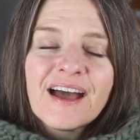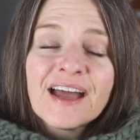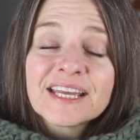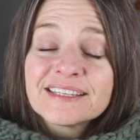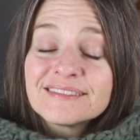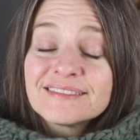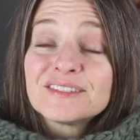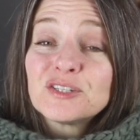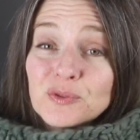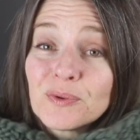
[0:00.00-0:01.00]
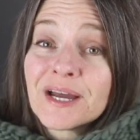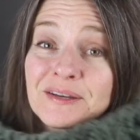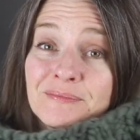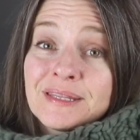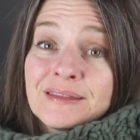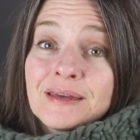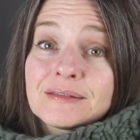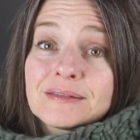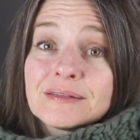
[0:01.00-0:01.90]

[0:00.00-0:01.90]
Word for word: I do recommend this.